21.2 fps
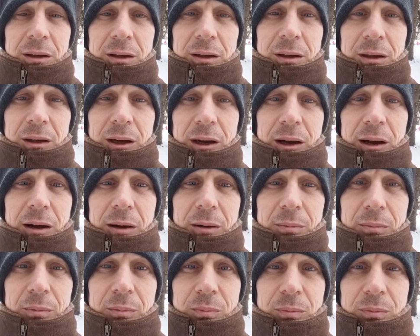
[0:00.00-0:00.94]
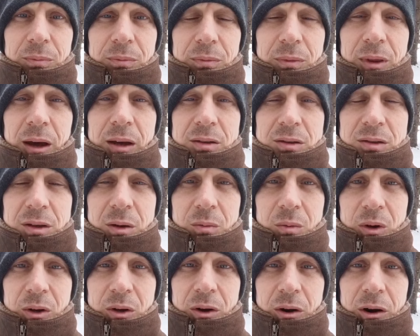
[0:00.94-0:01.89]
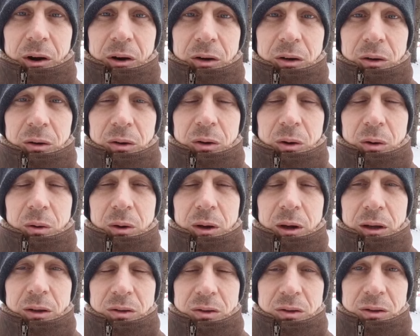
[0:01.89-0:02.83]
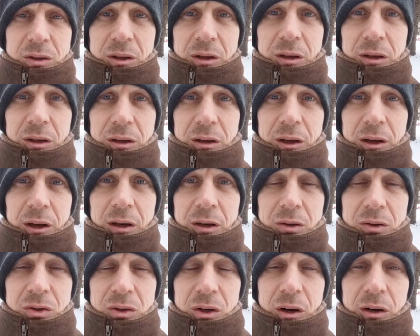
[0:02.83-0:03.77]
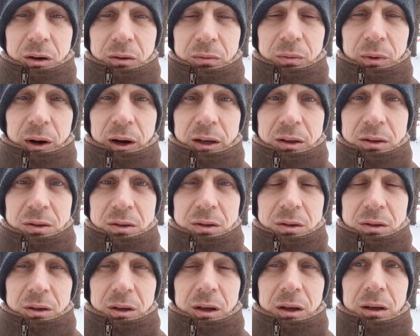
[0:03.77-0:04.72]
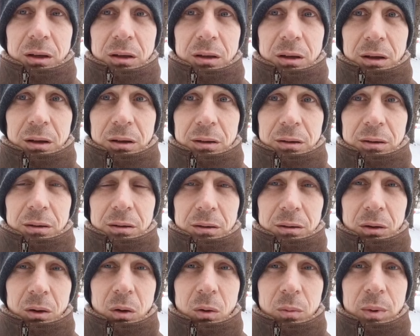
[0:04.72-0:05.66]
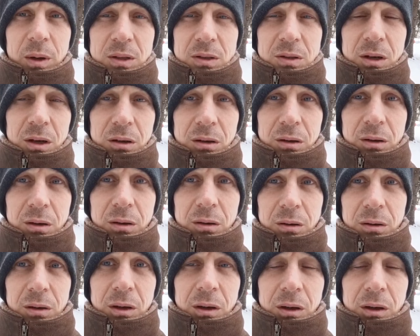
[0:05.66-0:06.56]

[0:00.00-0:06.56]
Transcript: That some would argue go against the Canadian Charter of Rights and a whole bunch of other,